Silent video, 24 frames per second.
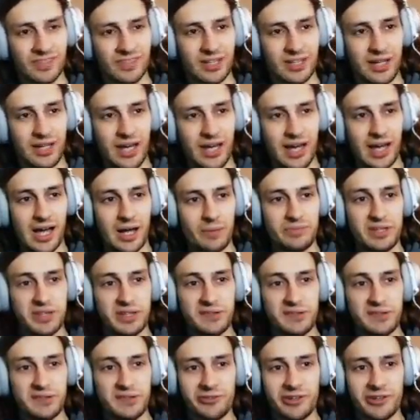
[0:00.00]
The
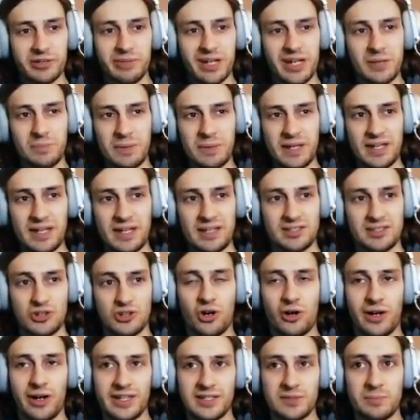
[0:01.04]
figurine minute is
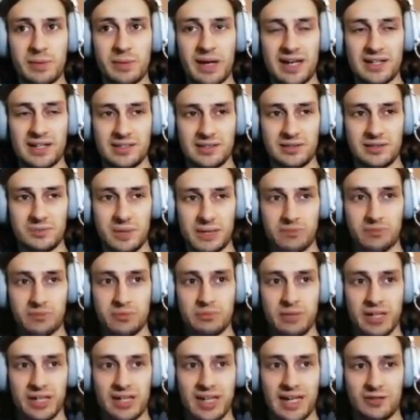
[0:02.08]
not as bad as people
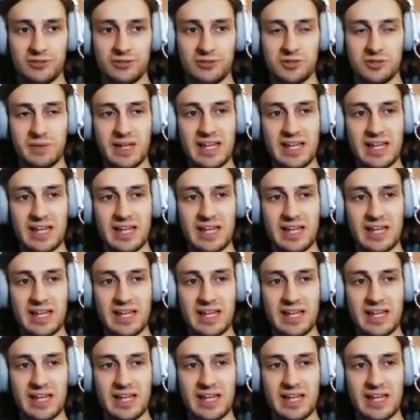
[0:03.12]
make it out to be.